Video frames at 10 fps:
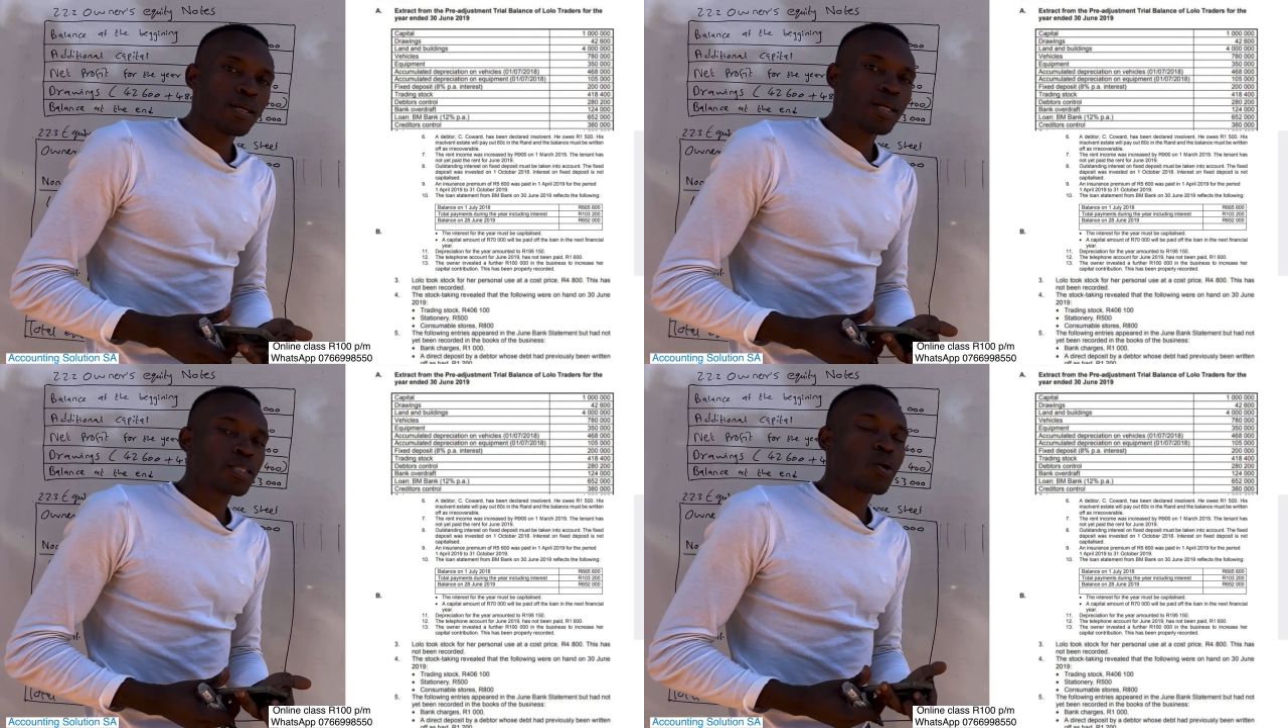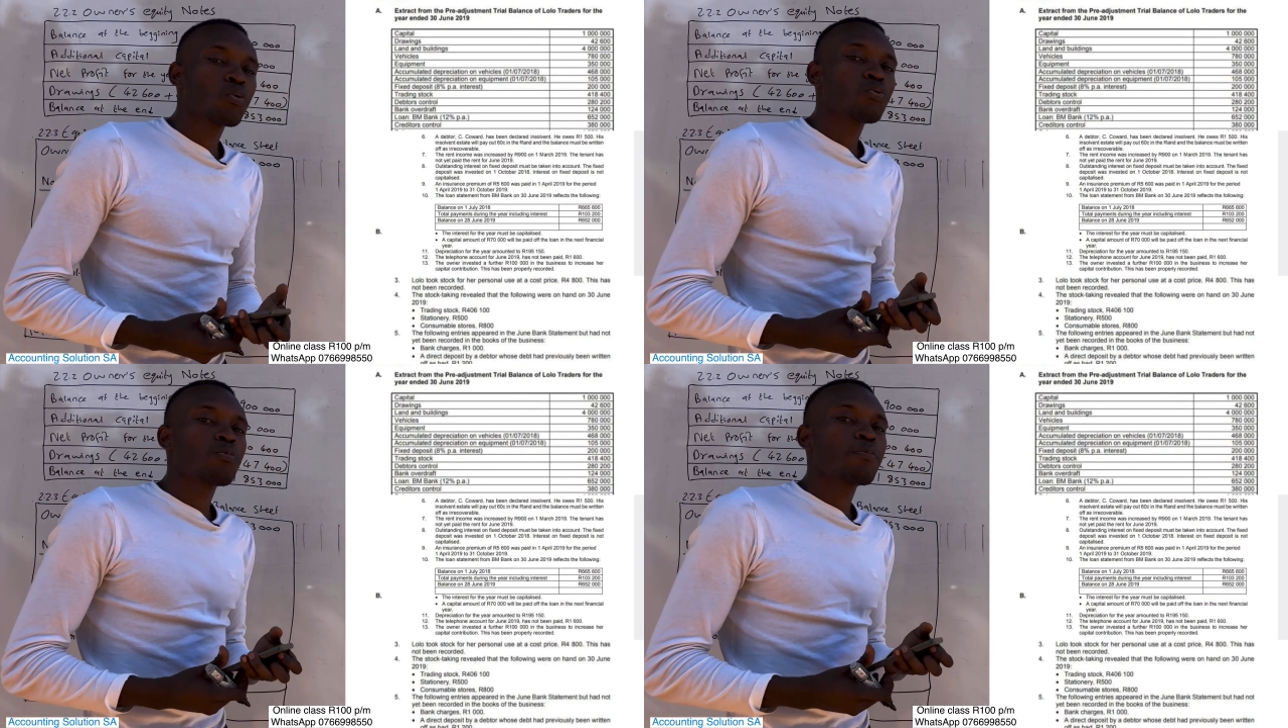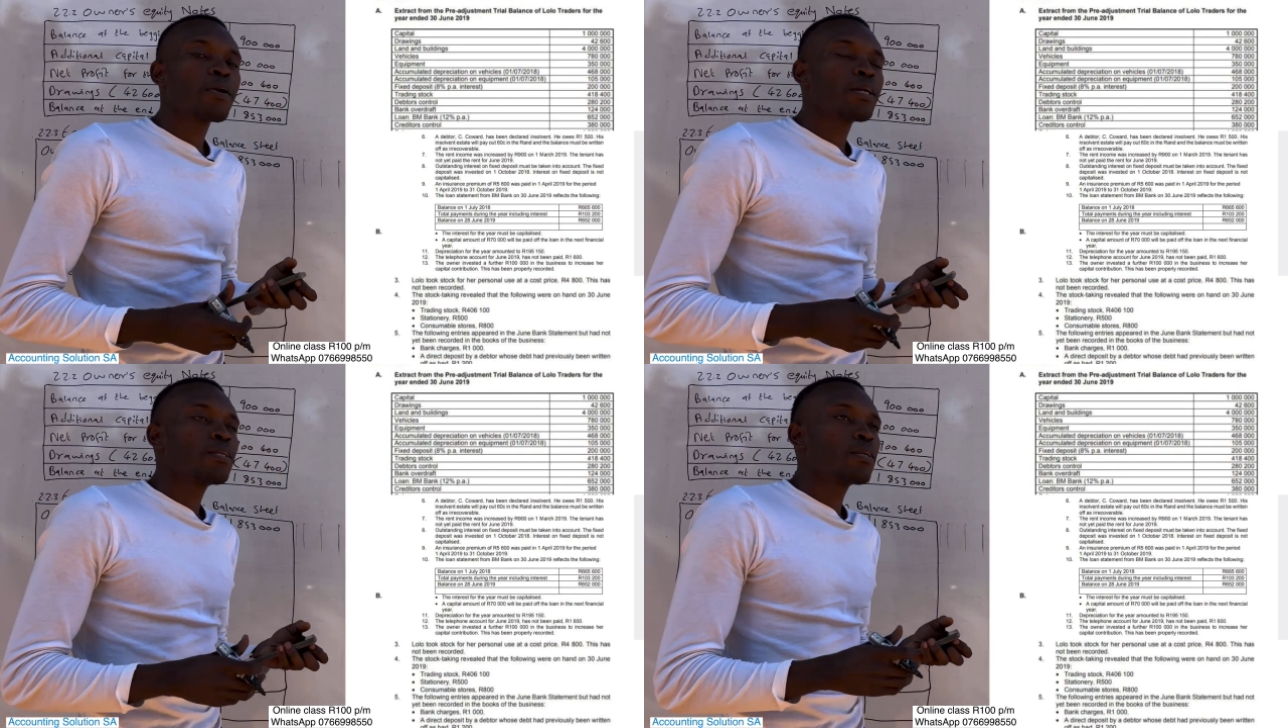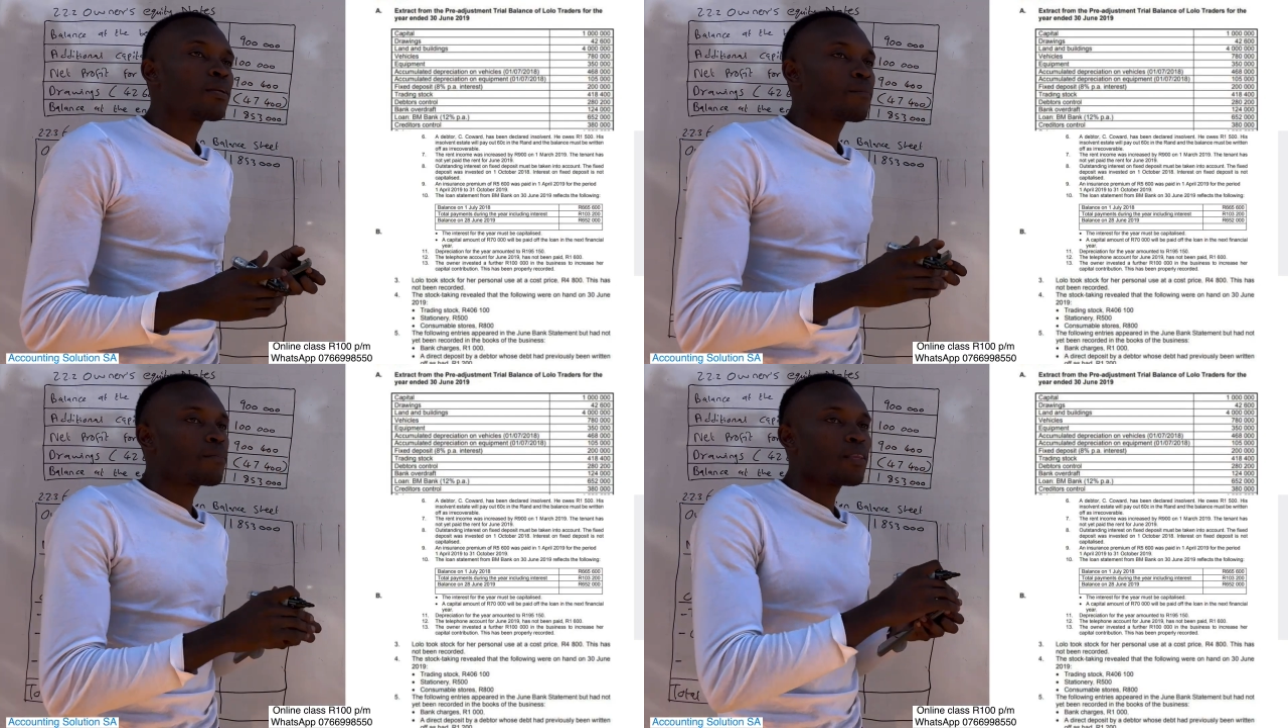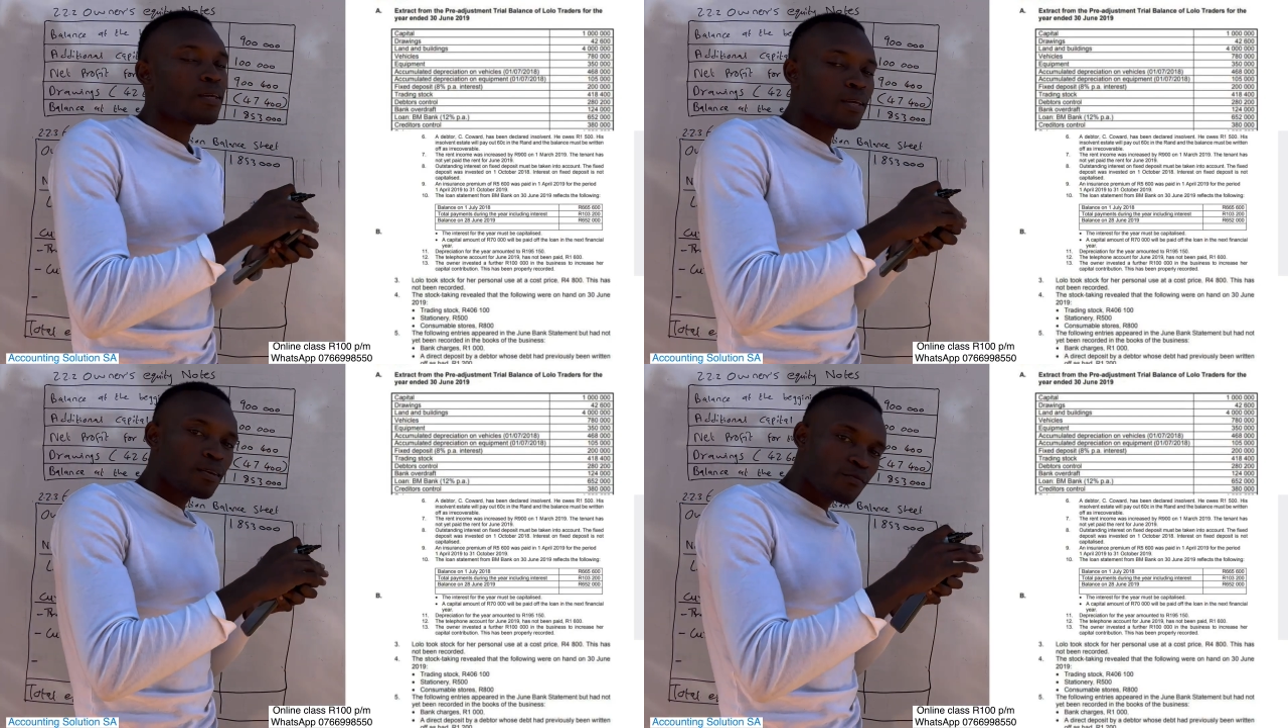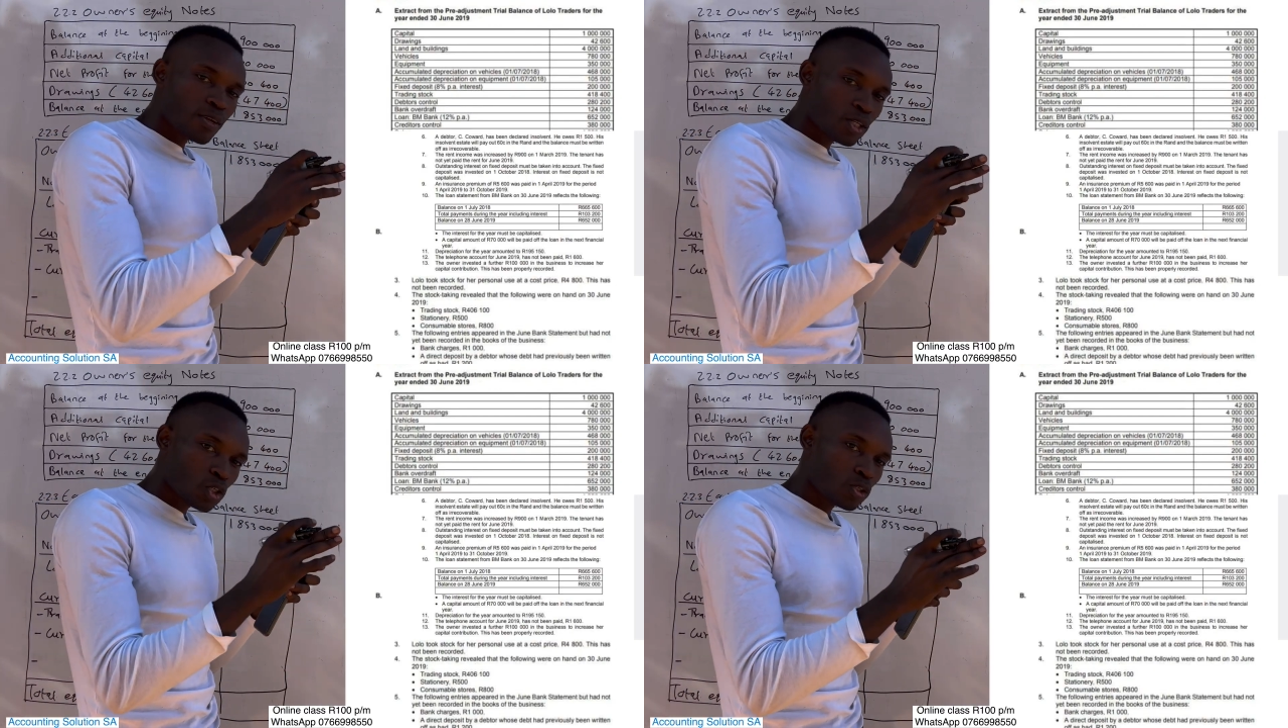It's going to be paid in very short